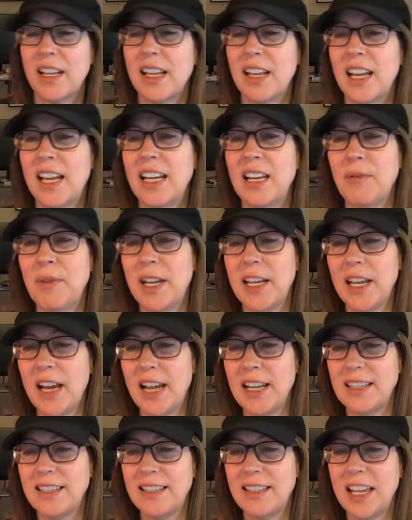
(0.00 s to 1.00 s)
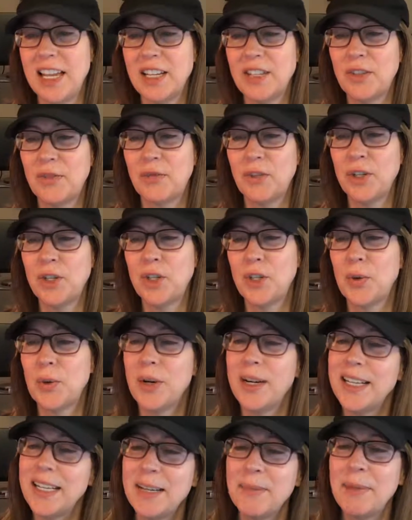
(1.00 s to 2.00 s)
Anyway, guys, thanks for
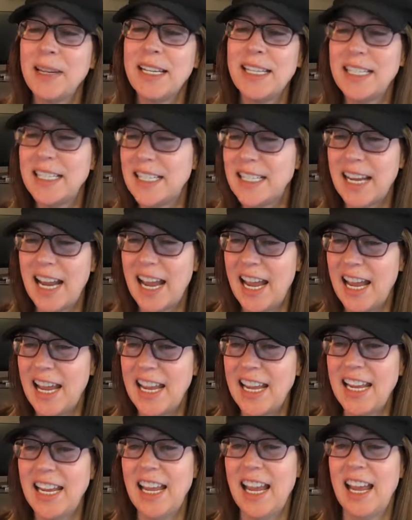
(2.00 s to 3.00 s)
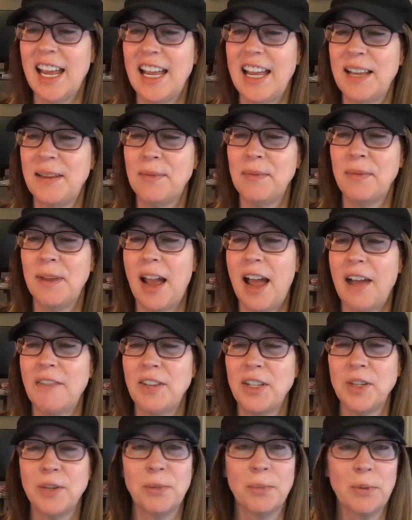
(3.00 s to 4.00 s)
joining me today and
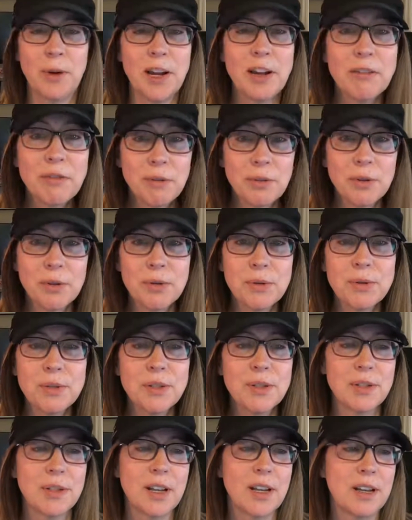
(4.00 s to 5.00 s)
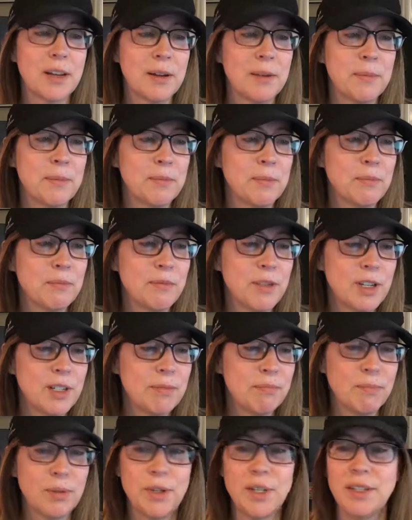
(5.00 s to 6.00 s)
having your breakthroughs.
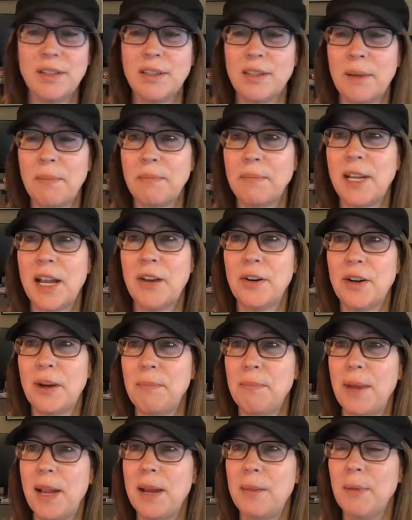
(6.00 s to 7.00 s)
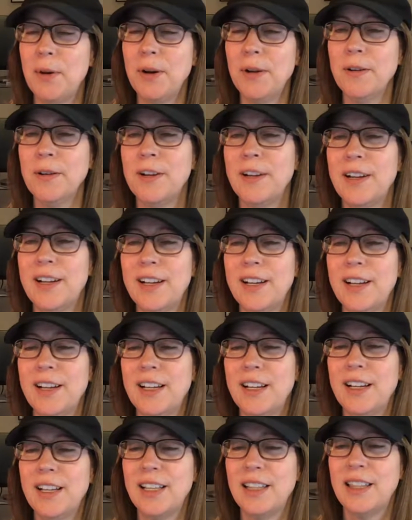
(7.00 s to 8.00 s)
Just putting something down on paper.
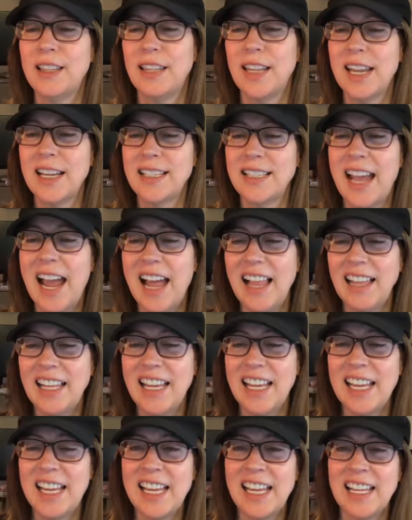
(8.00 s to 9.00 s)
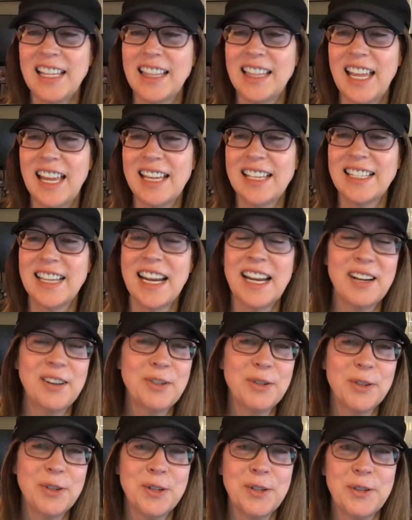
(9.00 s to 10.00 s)
Thanks, Allie. Thanks,
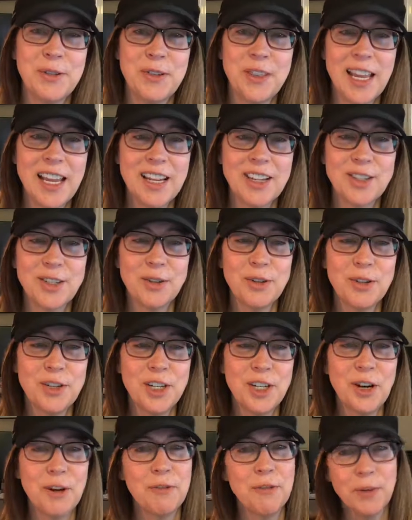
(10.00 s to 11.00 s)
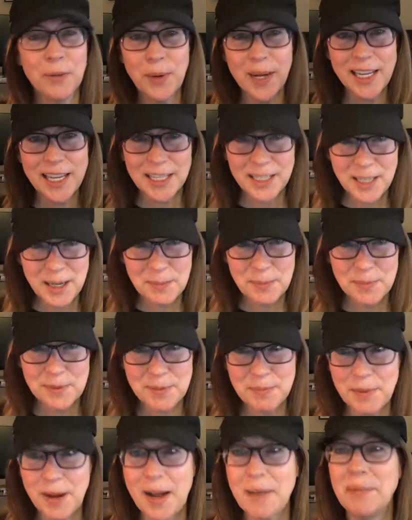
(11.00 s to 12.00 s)
Andrew. Thanks, Sergio, for waking up
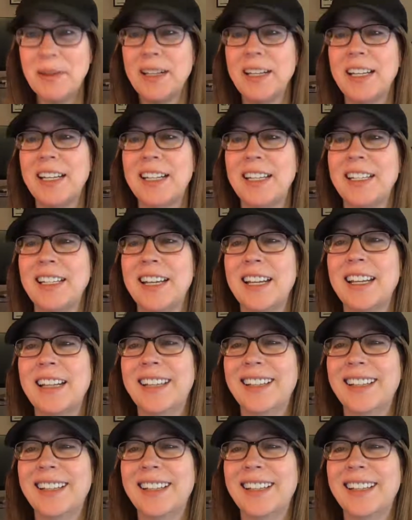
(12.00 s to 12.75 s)
and popping in.